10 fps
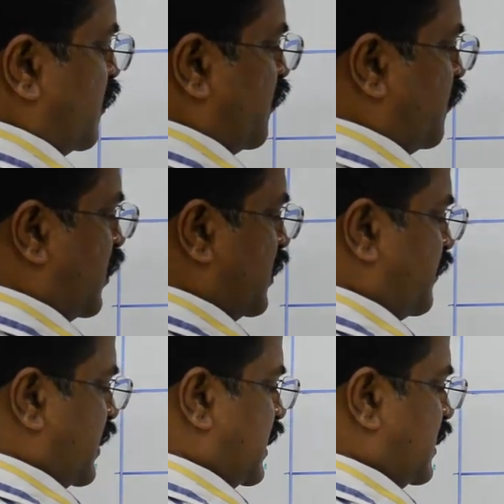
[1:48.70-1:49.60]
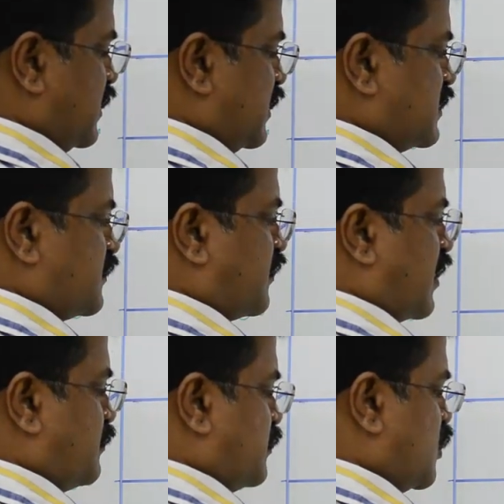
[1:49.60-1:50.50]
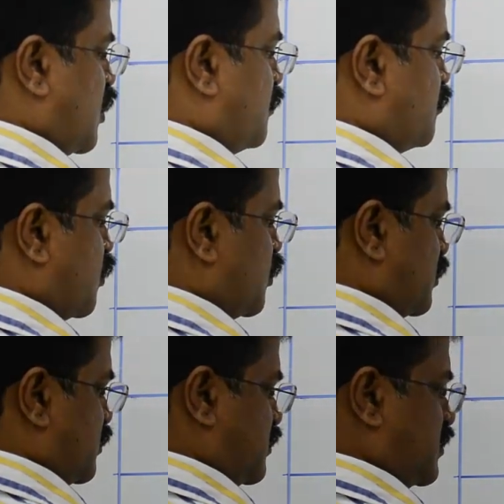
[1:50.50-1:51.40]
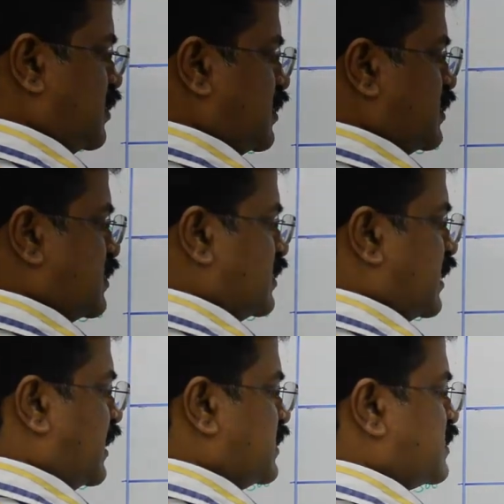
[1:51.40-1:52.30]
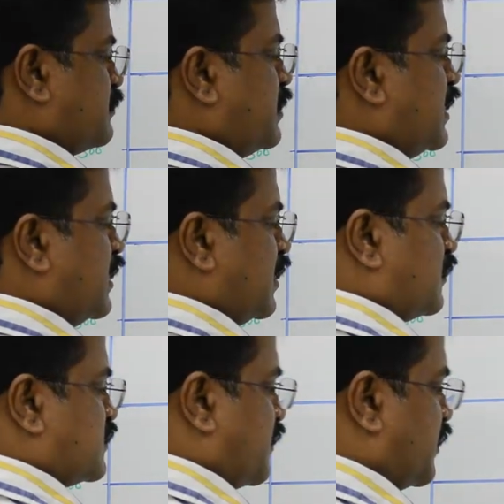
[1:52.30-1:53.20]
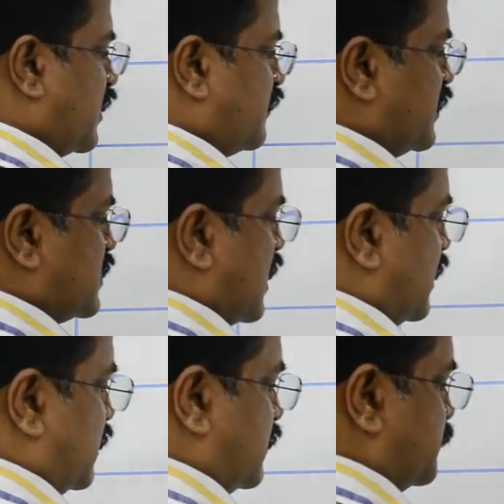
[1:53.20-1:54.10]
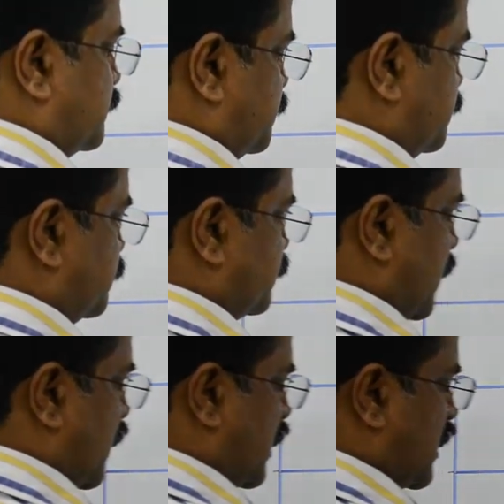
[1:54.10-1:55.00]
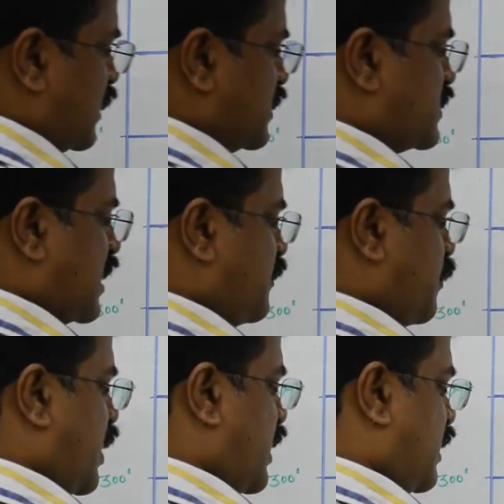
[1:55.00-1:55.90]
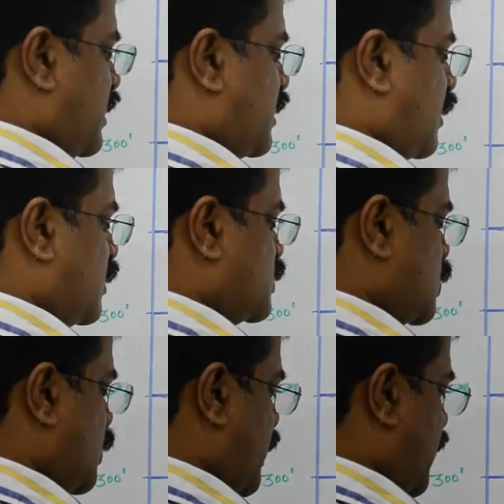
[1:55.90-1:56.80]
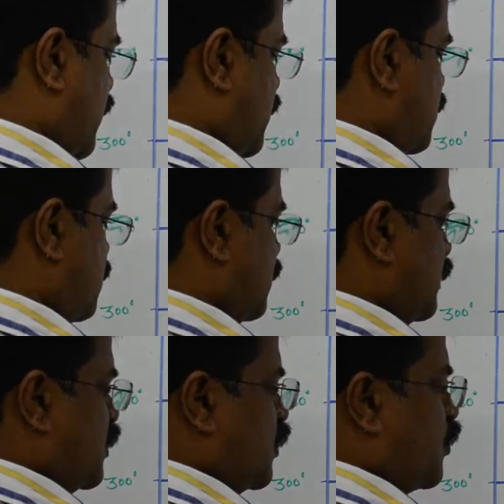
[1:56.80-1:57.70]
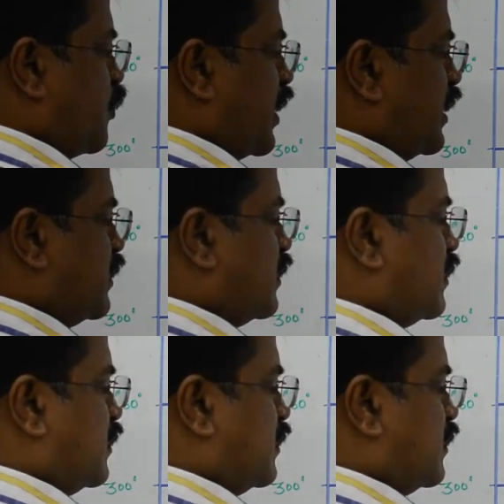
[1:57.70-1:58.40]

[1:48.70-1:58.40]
45 degrees from your moon, that is the beginning of 7.5-year Saturn. And in the same way, it will also end when